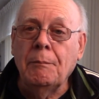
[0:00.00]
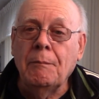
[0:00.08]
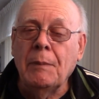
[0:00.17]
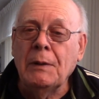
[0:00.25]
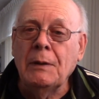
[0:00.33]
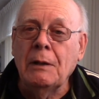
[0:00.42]

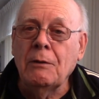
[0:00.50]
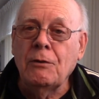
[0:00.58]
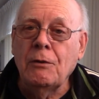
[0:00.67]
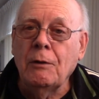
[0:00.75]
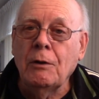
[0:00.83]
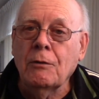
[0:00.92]
but not
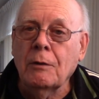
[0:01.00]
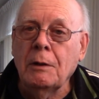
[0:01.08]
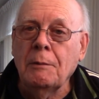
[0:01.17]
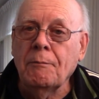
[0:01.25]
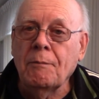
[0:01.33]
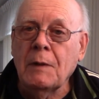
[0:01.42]

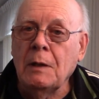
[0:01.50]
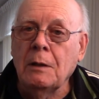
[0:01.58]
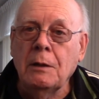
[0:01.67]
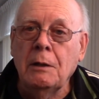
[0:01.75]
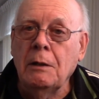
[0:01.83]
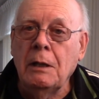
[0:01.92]
seriously,
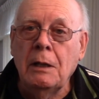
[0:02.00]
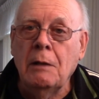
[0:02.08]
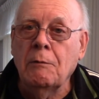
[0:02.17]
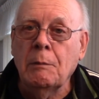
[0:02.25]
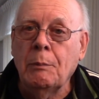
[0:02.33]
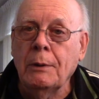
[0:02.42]
and it
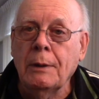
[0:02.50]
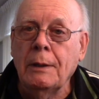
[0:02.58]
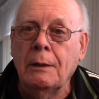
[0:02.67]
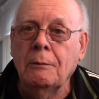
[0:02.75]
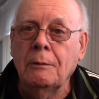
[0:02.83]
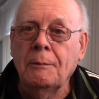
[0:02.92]
never put it
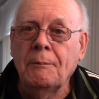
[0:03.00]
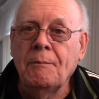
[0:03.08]
out.